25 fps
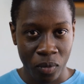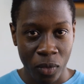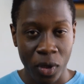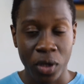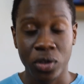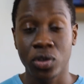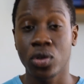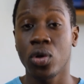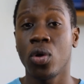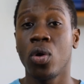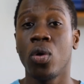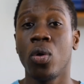
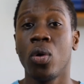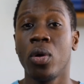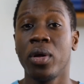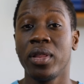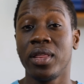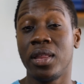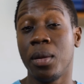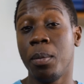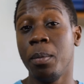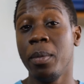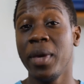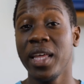So
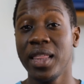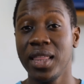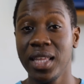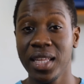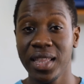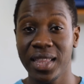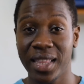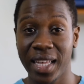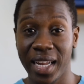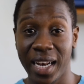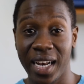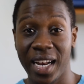the
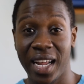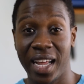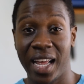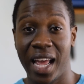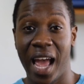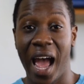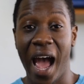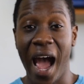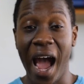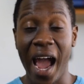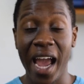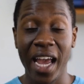method that
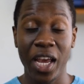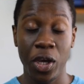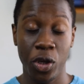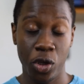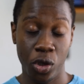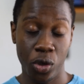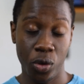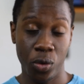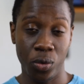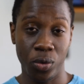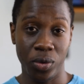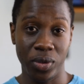I
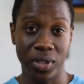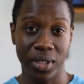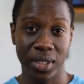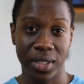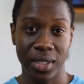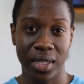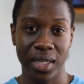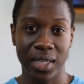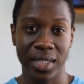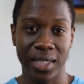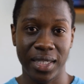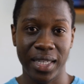use
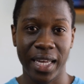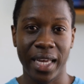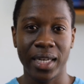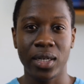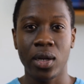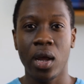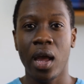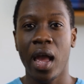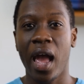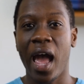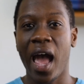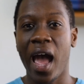is that
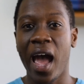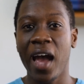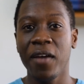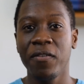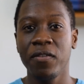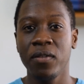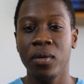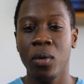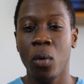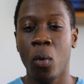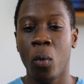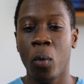
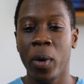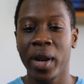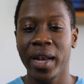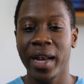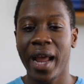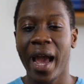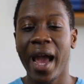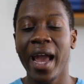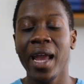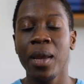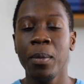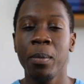
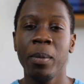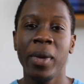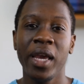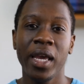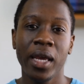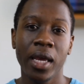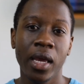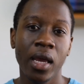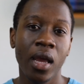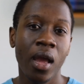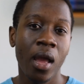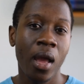when I
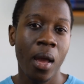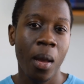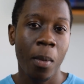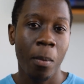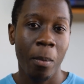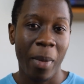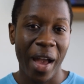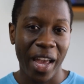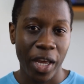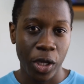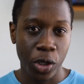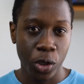make
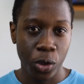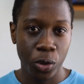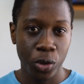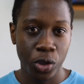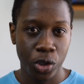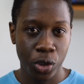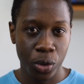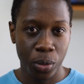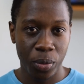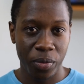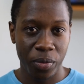my YouTube